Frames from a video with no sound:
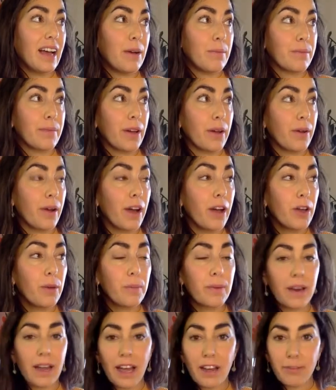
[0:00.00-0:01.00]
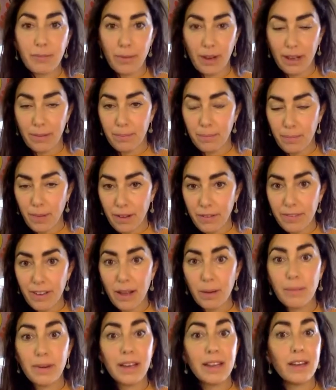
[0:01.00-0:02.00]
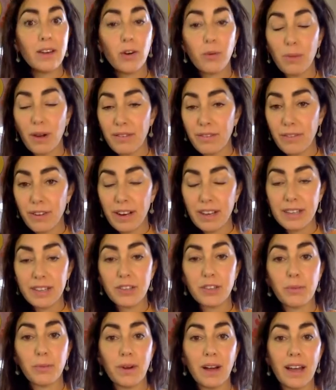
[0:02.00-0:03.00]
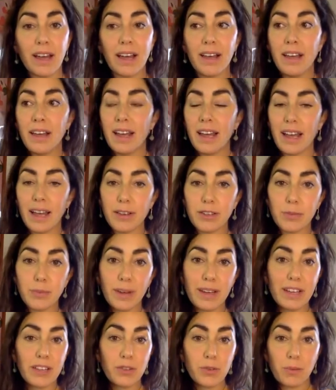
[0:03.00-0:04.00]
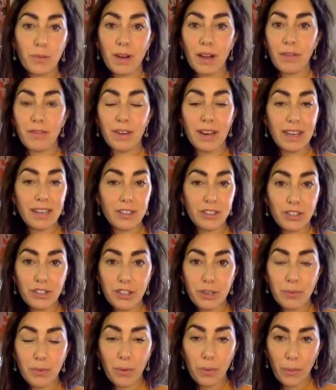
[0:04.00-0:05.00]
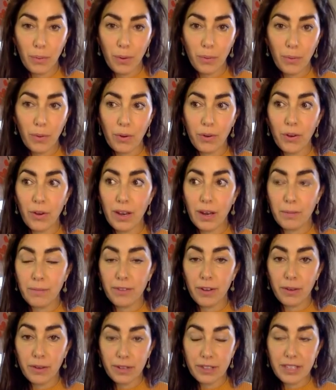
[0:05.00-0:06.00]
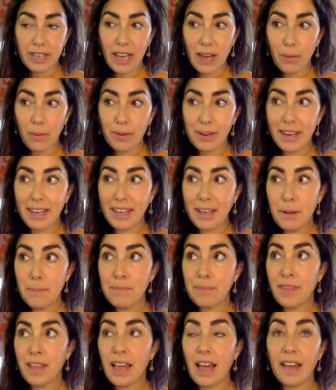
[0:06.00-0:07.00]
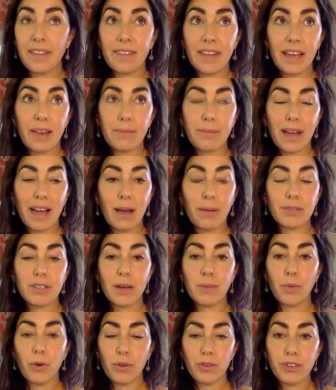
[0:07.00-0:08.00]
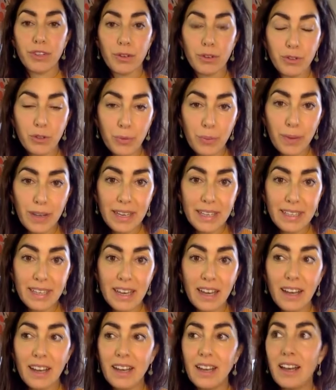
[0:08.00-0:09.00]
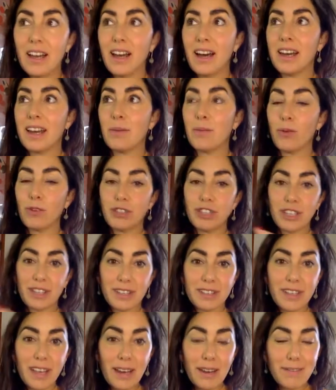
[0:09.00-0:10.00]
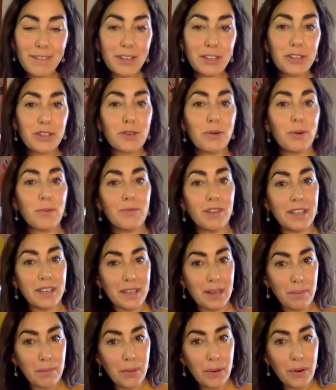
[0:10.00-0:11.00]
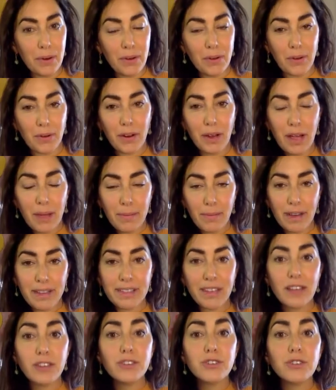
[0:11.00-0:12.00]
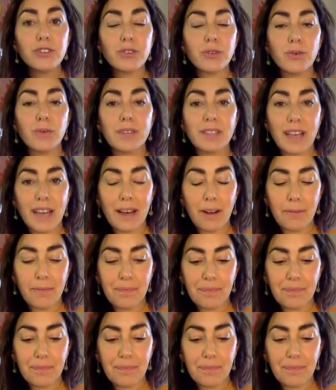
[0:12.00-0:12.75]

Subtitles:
go home and I have my family or my friends or my housemates or my relationship or whatnot, and I'm focused outwardly. And then perhaps I'm on social media and I'm watching the television or I'm reading a book, or my attention's always out.